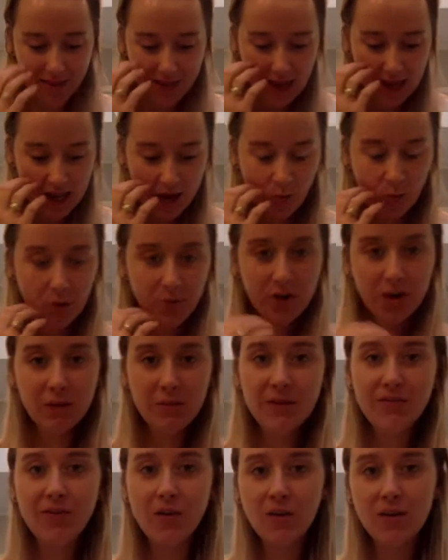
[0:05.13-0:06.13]
and what we're going to
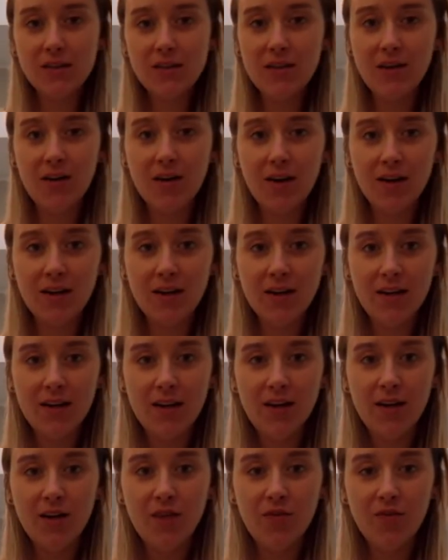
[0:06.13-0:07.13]
be focusing on
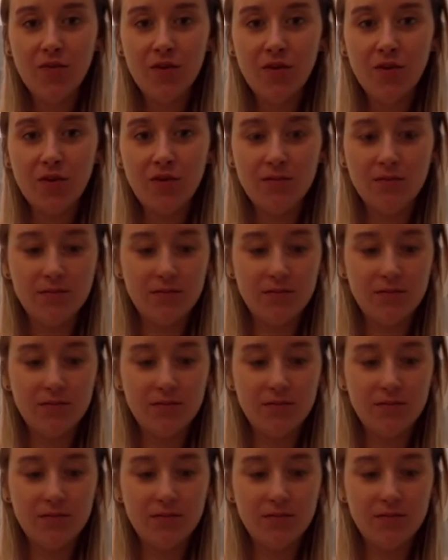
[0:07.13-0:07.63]
for